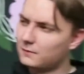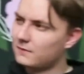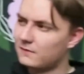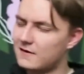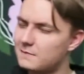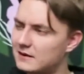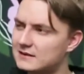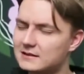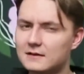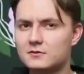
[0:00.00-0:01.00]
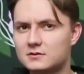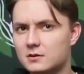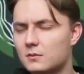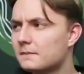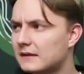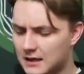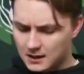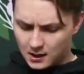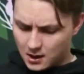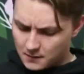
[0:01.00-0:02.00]
5 minutes left or so.
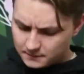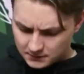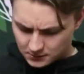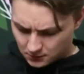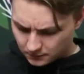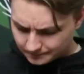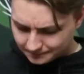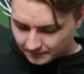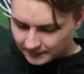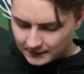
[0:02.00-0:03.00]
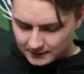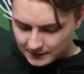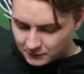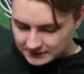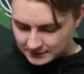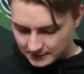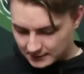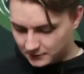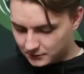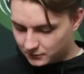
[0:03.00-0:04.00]
So there was this
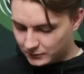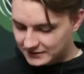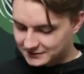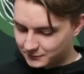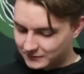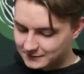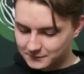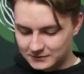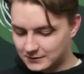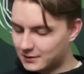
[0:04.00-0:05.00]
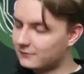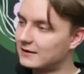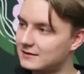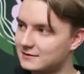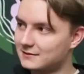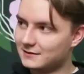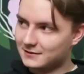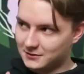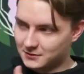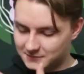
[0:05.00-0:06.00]
question which was kind of, as
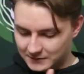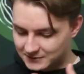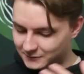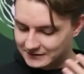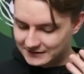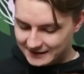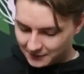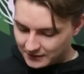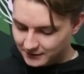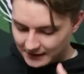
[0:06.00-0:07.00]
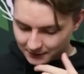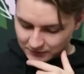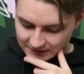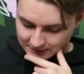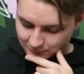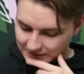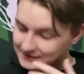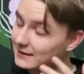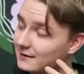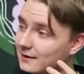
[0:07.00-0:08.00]
your speech was a segue to that question, was
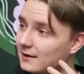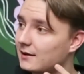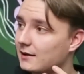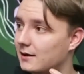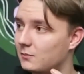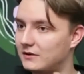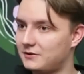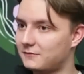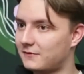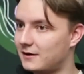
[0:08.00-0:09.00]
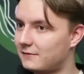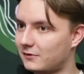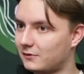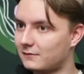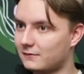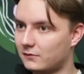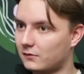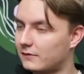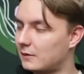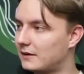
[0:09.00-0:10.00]
that what do you find
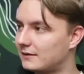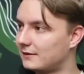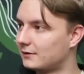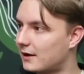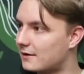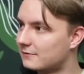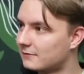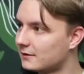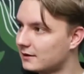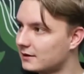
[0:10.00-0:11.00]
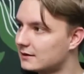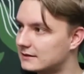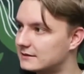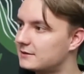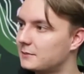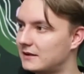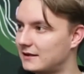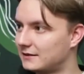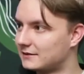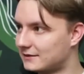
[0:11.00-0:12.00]
fulfillment in life? Is it the
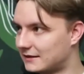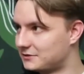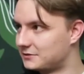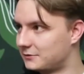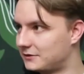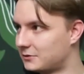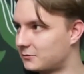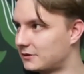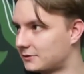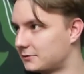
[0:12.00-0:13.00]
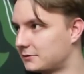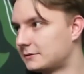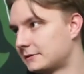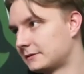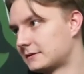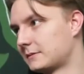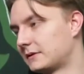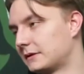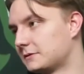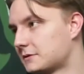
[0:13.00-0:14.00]
meaning that you do in your work or something else?